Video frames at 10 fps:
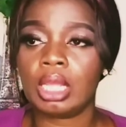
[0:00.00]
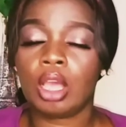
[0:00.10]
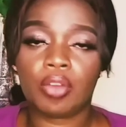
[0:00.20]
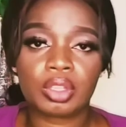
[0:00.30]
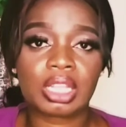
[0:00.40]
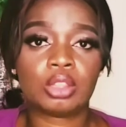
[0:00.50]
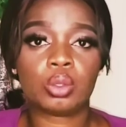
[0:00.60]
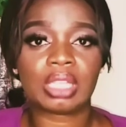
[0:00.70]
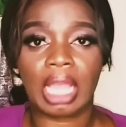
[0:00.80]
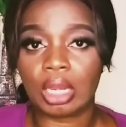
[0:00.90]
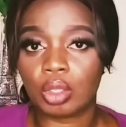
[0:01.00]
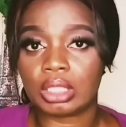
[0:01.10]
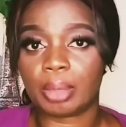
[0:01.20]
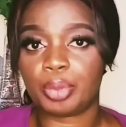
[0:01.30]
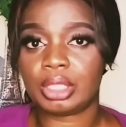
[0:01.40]
Of course, there are those that cannot
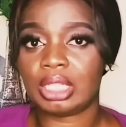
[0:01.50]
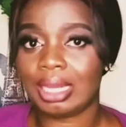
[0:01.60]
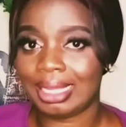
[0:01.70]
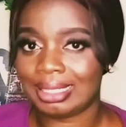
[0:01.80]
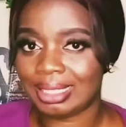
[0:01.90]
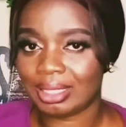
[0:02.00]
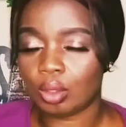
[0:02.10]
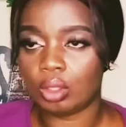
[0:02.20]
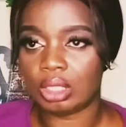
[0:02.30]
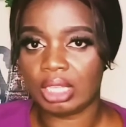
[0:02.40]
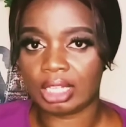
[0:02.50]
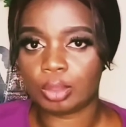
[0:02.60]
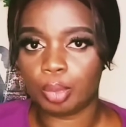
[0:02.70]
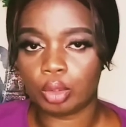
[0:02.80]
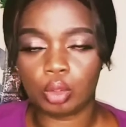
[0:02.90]
interpret the lights on the
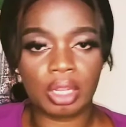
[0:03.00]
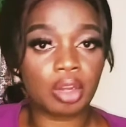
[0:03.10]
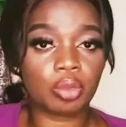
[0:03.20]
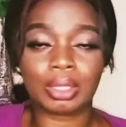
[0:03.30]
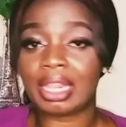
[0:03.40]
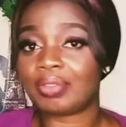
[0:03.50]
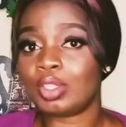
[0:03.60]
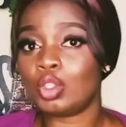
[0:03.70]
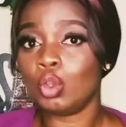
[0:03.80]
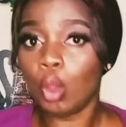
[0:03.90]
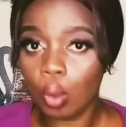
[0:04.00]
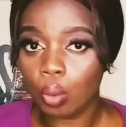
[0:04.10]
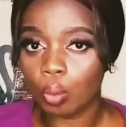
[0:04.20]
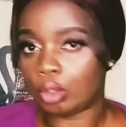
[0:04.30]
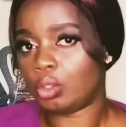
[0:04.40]
dashboard, so they even know
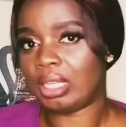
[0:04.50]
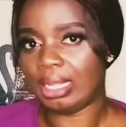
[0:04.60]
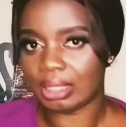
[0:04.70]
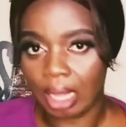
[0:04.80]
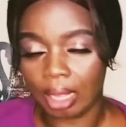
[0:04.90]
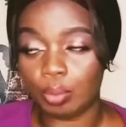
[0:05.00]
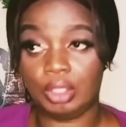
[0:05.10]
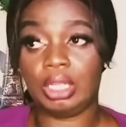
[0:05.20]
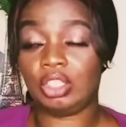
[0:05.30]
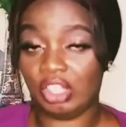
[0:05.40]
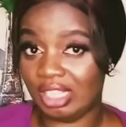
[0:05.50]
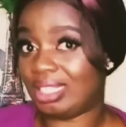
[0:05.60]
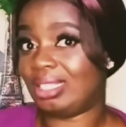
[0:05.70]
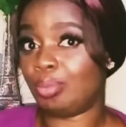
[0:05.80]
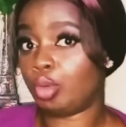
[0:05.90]
what those lights are, which actually is
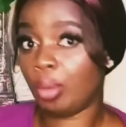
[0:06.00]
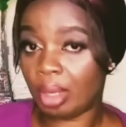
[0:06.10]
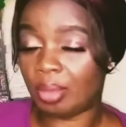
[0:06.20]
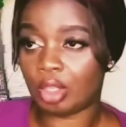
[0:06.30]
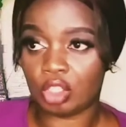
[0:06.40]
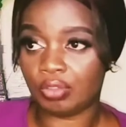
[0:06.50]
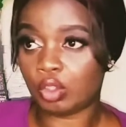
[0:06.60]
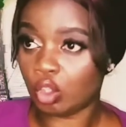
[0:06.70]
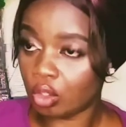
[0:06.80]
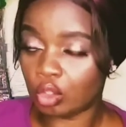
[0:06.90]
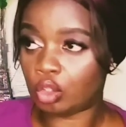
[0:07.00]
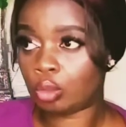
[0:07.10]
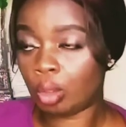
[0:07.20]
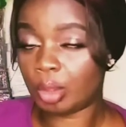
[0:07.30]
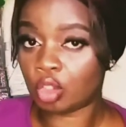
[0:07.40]
a problem, because if you don't, you should
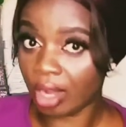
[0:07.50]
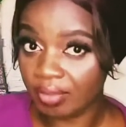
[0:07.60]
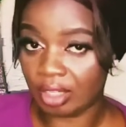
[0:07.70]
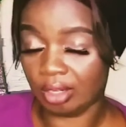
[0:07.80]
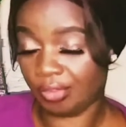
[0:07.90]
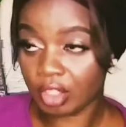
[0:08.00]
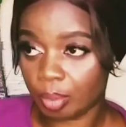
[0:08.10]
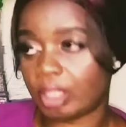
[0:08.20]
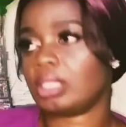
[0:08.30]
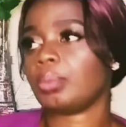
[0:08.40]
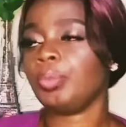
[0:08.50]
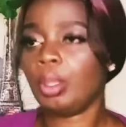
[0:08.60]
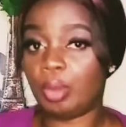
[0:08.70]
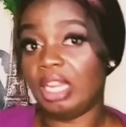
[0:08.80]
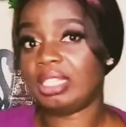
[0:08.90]
not be driving in the first place.
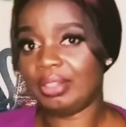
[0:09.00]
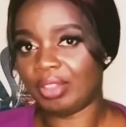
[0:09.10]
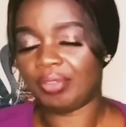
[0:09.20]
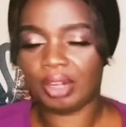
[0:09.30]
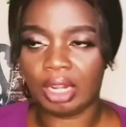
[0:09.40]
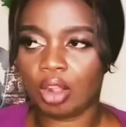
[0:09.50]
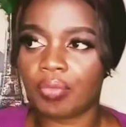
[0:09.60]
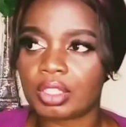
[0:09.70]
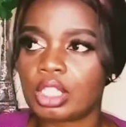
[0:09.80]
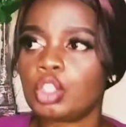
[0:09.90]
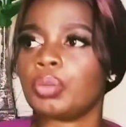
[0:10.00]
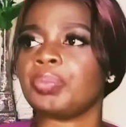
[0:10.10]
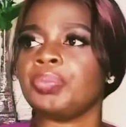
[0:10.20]
But let's leave that for another conversation.